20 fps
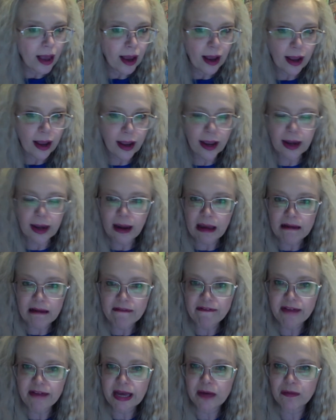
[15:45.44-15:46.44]
and I
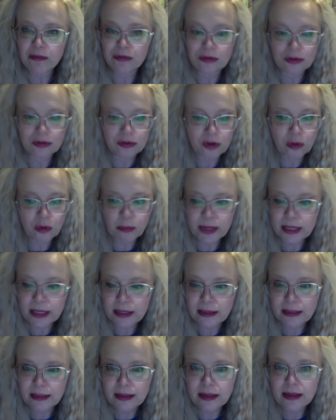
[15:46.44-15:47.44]
found so many
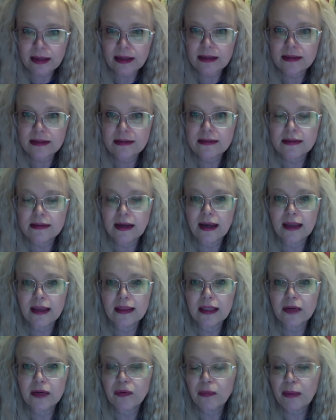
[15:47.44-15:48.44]
things, and
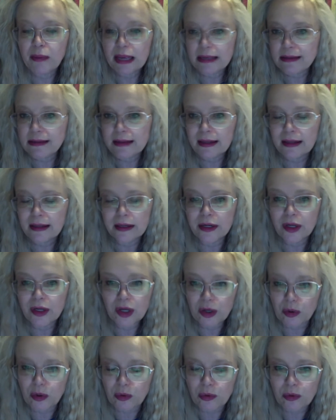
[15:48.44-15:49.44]
they were basically
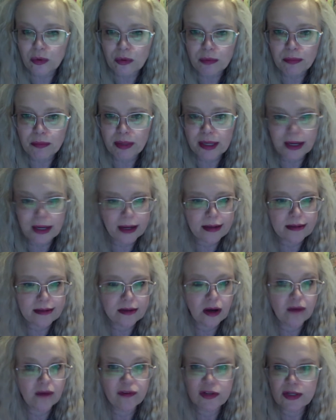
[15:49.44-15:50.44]
new because
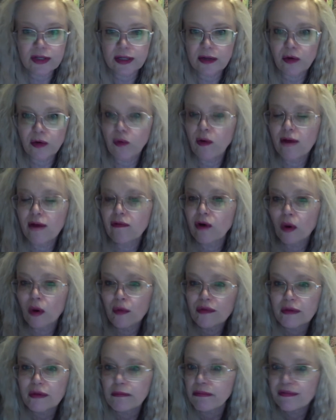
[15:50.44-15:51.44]
obviously whoever
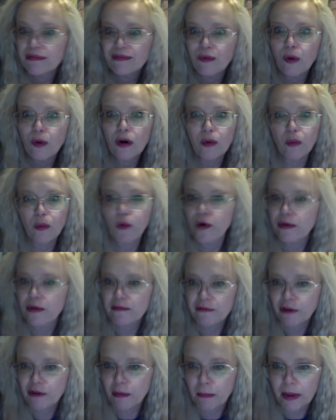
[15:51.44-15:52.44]
owned them before wore them
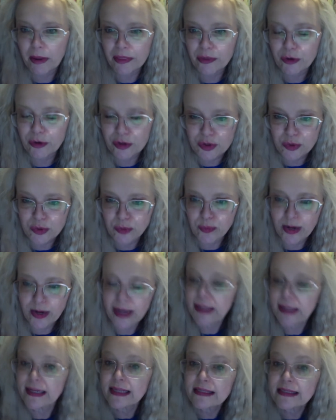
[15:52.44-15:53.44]
for a month or two,
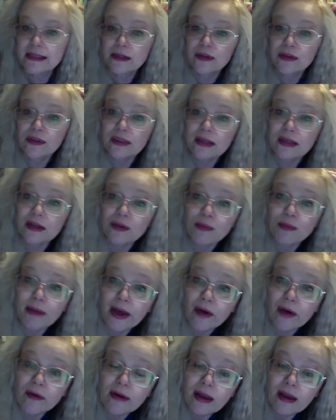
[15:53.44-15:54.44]
right? That's the good thing
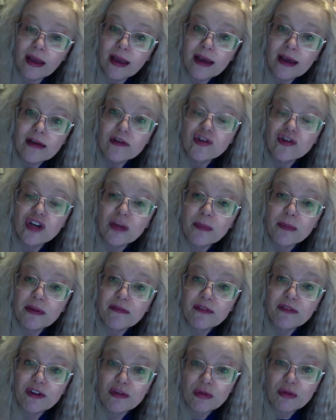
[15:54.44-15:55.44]
about shopping
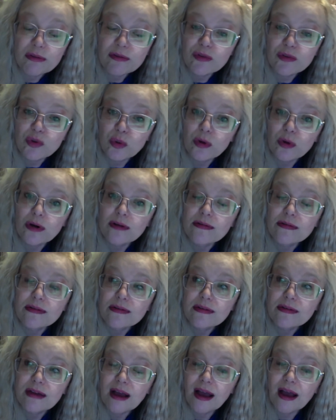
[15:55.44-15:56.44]
for thrift stores,
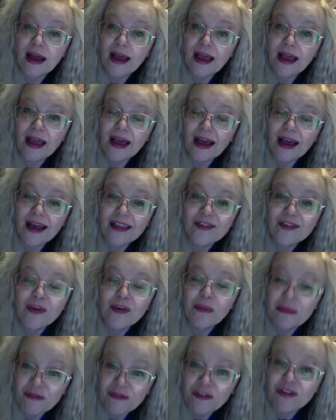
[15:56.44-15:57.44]

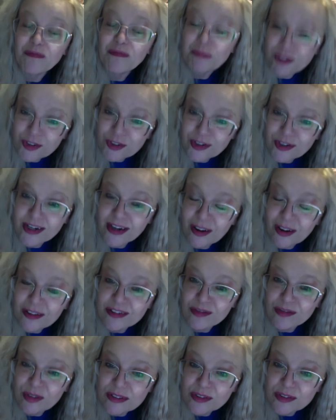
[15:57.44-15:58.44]
shopping for maternity clothes at
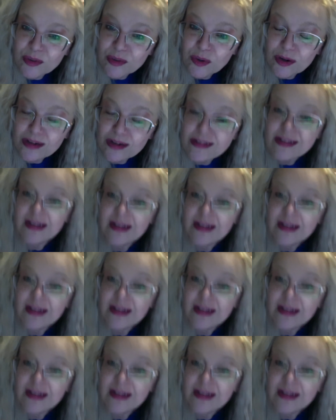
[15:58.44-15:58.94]
thrift stores.